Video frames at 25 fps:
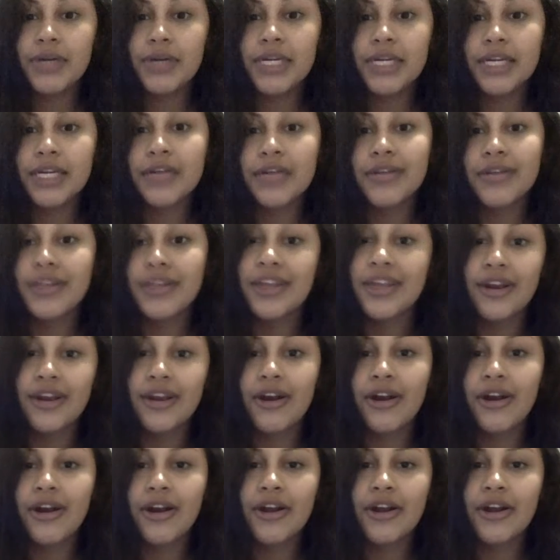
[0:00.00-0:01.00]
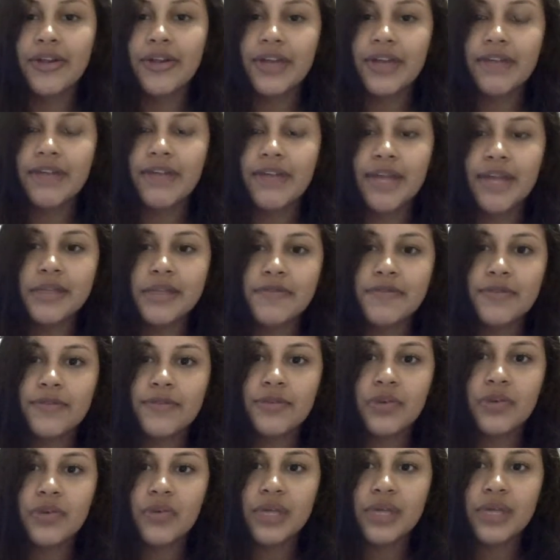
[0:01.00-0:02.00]
here there are like fast
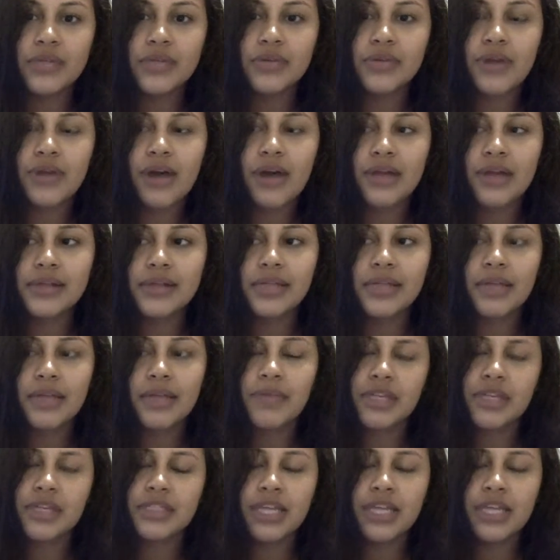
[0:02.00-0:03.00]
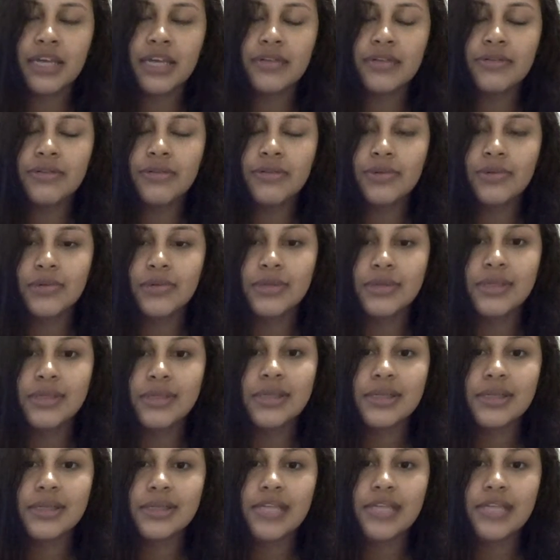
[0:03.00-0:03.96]
food restaurants like McDonald's,